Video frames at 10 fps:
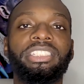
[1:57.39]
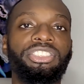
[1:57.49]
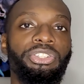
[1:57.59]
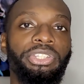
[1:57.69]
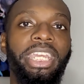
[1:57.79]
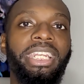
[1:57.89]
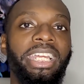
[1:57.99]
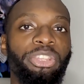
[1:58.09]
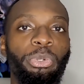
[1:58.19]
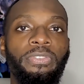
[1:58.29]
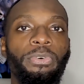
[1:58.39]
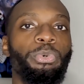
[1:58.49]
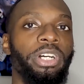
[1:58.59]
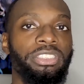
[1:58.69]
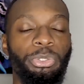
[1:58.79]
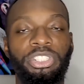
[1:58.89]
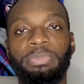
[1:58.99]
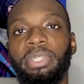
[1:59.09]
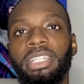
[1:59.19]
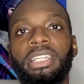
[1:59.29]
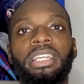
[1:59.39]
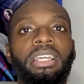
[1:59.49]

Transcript: So you're getting a 3-for-1, so to speak,